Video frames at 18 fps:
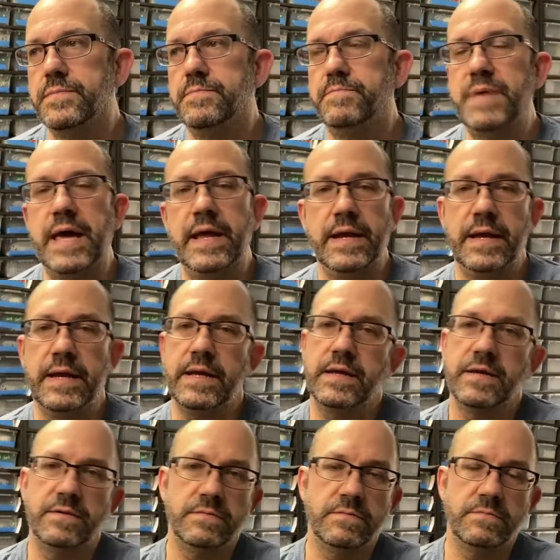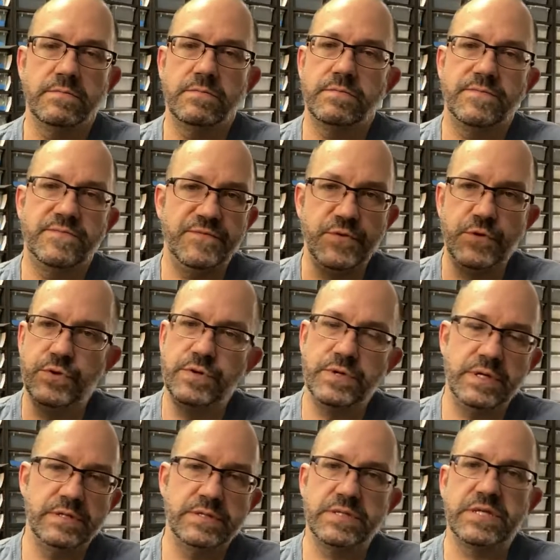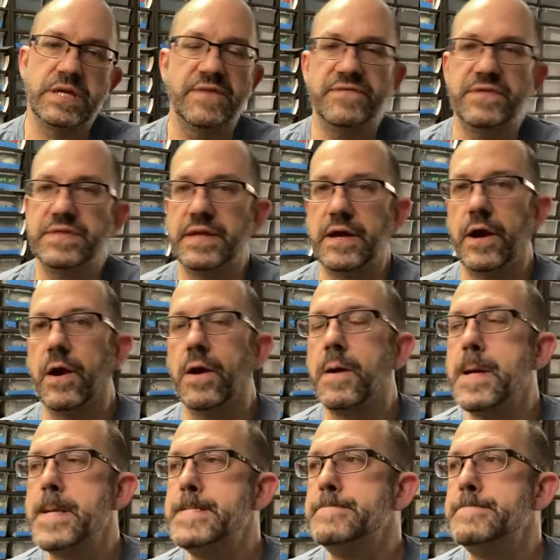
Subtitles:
bedding and food and stuff in there.